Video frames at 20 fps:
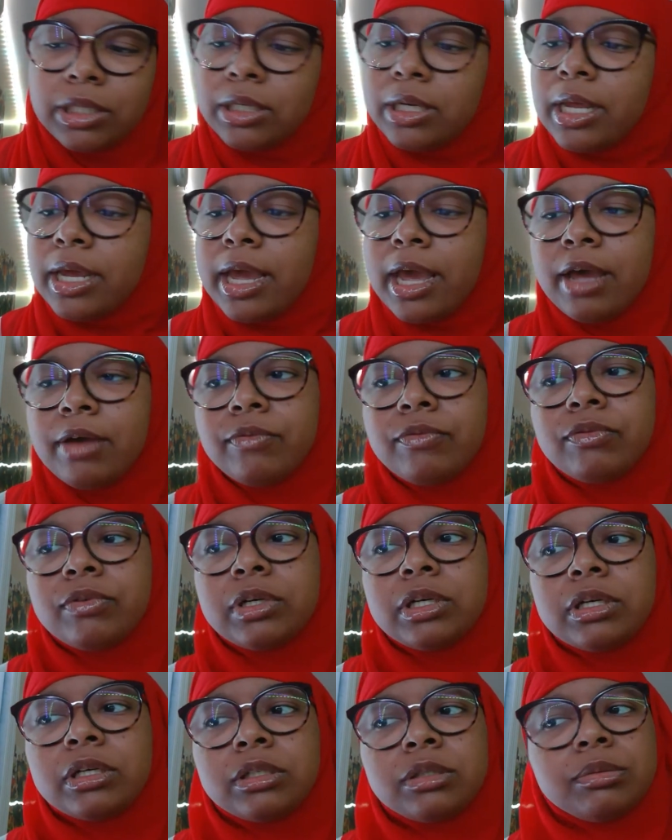They have
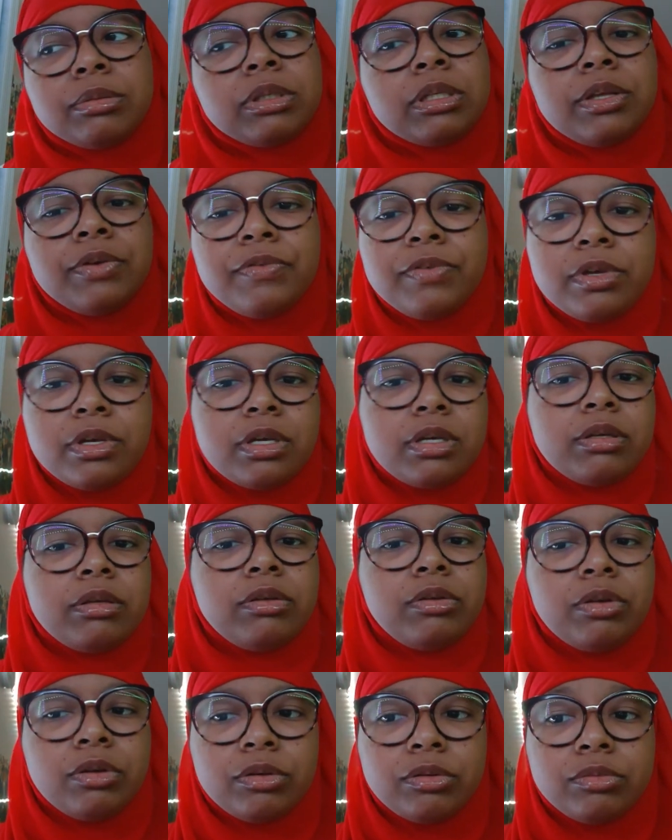specific
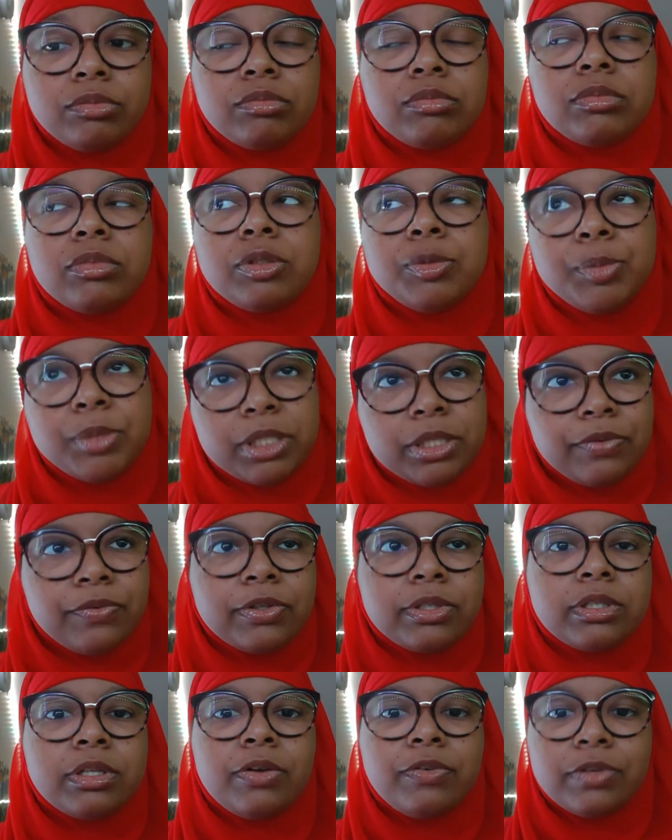
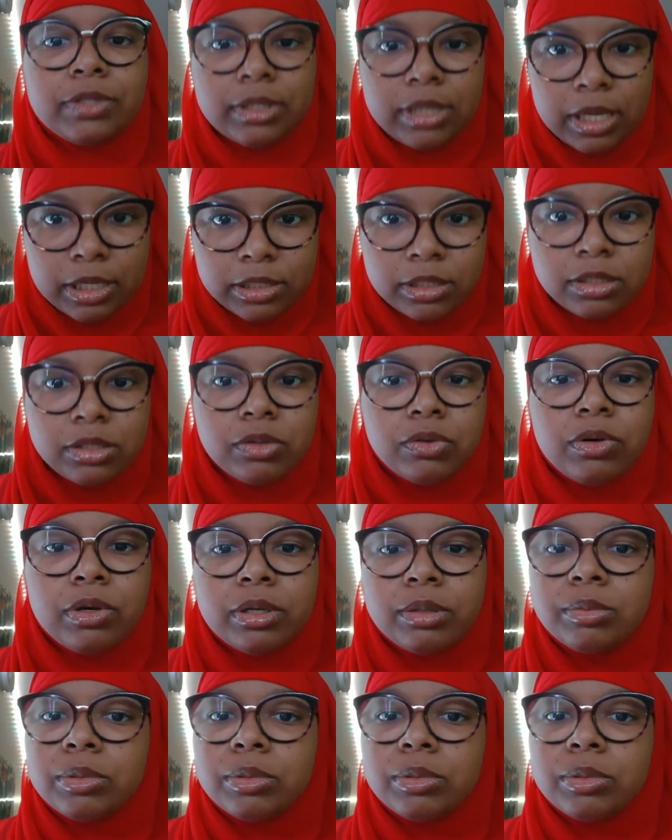stuff is licensed through them,